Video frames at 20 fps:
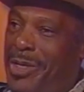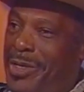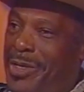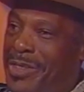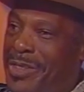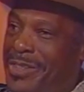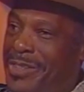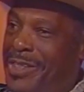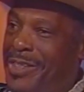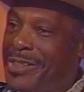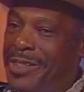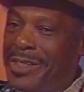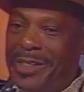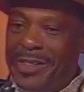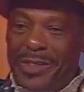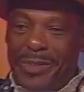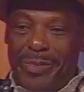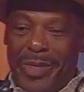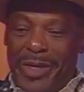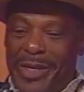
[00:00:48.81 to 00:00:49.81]
Marcus," I said,
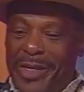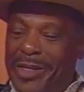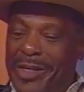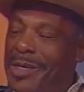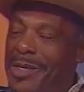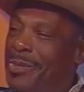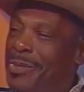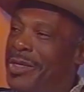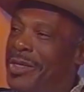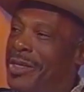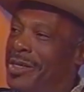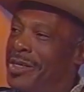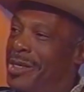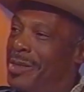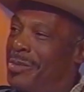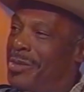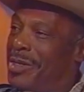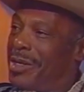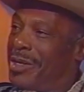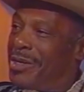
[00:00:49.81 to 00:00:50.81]
"Yeah." He said, "Man, come to
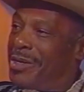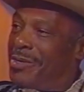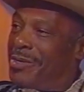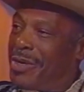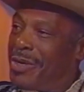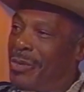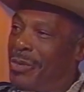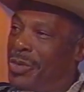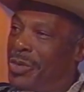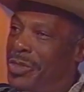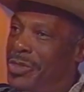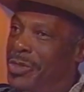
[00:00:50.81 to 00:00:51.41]
come to." Uh, I